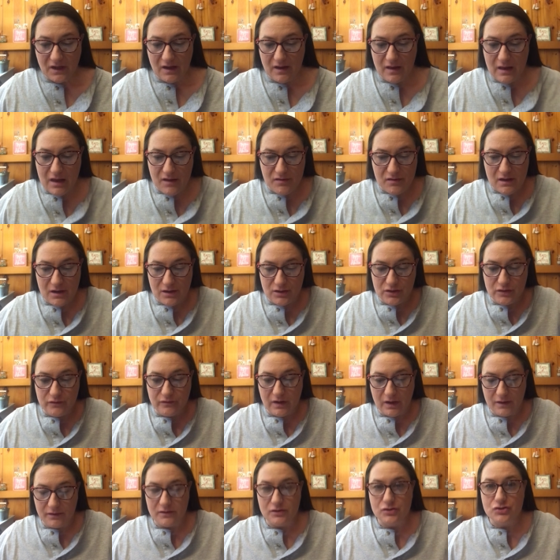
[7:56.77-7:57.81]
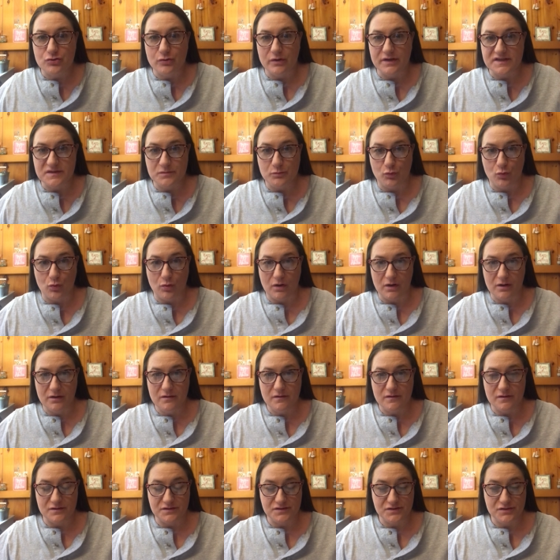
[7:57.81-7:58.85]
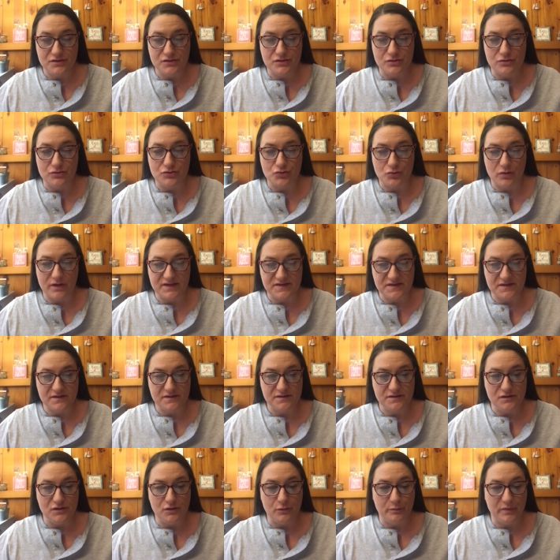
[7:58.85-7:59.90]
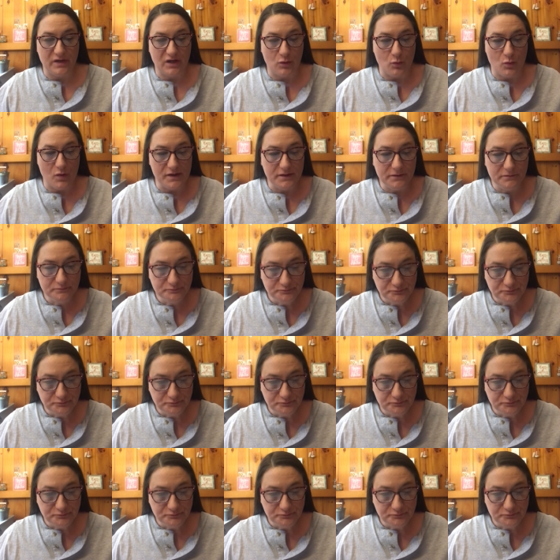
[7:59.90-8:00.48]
And then you've got the choice board. There's two choices. You pick one,